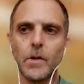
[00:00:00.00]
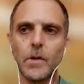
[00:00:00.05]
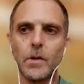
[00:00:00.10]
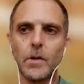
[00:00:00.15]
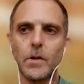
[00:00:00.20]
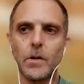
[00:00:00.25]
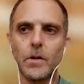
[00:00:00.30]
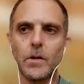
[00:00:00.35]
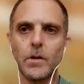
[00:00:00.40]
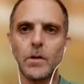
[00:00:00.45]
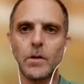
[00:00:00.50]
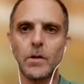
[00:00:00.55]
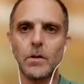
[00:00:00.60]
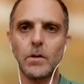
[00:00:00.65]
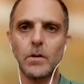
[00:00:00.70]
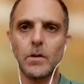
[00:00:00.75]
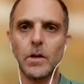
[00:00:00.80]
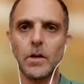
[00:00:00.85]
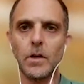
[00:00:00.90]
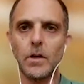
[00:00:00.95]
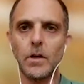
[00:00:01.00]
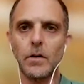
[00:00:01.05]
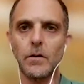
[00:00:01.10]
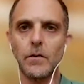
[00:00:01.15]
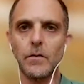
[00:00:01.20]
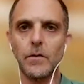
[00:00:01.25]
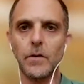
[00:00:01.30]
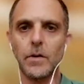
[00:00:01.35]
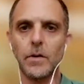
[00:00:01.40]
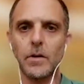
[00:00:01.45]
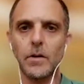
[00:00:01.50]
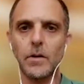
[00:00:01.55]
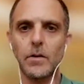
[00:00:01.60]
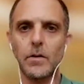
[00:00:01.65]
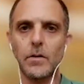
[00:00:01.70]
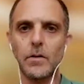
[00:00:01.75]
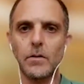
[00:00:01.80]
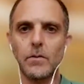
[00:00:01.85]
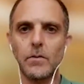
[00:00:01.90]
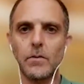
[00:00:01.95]
And I have
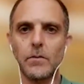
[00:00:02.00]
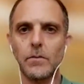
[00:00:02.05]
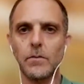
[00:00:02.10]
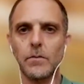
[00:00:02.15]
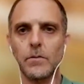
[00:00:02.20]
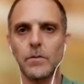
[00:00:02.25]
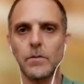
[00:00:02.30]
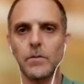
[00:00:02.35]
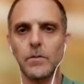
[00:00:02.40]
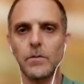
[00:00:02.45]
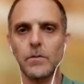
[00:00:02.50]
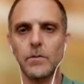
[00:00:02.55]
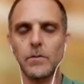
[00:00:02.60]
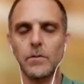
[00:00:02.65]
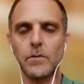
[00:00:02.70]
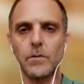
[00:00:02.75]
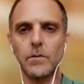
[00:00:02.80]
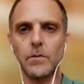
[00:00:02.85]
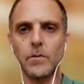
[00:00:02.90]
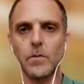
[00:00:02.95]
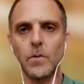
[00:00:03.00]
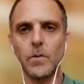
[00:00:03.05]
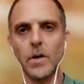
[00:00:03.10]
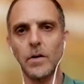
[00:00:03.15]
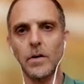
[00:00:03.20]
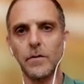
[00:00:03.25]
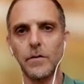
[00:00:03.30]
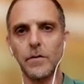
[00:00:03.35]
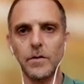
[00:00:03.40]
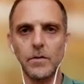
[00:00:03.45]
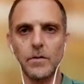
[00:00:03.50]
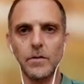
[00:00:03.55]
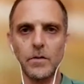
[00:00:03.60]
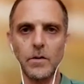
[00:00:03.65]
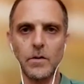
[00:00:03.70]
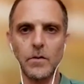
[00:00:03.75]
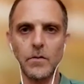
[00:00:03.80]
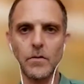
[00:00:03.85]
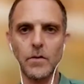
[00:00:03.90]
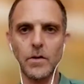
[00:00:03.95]
a wife
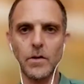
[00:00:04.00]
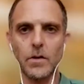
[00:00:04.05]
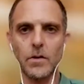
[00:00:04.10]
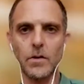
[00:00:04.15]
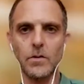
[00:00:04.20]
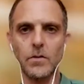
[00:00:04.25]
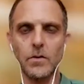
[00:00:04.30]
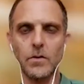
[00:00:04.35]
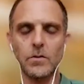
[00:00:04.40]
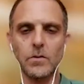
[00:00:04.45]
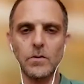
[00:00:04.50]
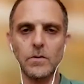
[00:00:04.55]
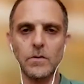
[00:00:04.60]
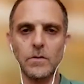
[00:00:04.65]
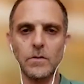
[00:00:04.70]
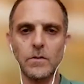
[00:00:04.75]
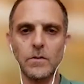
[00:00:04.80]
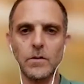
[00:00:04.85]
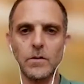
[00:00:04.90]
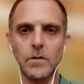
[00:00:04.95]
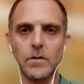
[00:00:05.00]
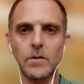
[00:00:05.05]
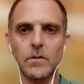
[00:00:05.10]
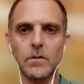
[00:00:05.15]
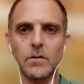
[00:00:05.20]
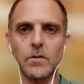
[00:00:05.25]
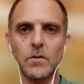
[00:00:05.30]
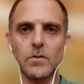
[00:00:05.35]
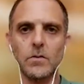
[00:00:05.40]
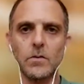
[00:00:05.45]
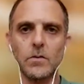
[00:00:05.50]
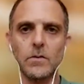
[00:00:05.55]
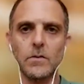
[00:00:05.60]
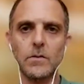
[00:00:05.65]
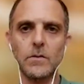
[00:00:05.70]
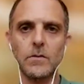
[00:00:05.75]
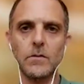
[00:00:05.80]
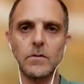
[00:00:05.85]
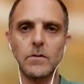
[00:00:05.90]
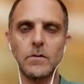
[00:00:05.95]
and 3 daughters, little
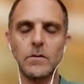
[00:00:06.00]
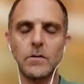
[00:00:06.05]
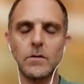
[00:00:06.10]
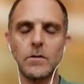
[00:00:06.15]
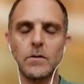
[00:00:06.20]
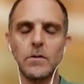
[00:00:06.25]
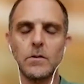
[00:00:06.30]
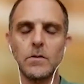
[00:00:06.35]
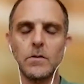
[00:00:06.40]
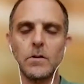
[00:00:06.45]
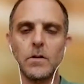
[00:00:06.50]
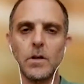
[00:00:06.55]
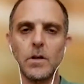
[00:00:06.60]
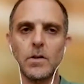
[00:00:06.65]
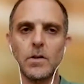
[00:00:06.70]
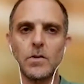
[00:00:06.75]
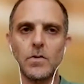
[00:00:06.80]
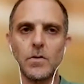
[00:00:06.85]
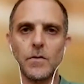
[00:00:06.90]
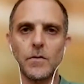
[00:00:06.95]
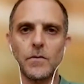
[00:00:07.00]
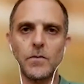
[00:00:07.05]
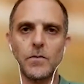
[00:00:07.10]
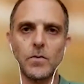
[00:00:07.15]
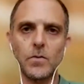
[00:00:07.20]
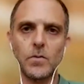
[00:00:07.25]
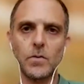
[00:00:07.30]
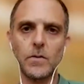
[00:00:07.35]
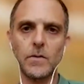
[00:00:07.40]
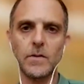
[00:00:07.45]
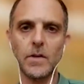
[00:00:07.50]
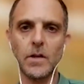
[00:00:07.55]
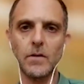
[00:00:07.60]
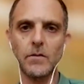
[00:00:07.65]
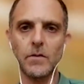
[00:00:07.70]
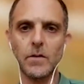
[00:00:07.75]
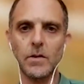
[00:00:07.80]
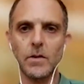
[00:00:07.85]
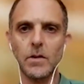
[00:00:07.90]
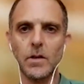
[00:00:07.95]
daughters, age of 2,
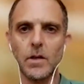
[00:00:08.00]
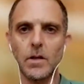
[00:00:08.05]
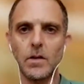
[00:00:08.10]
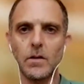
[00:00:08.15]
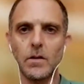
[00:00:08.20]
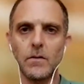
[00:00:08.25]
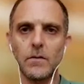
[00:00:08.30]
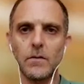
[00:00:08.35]
7, and 8.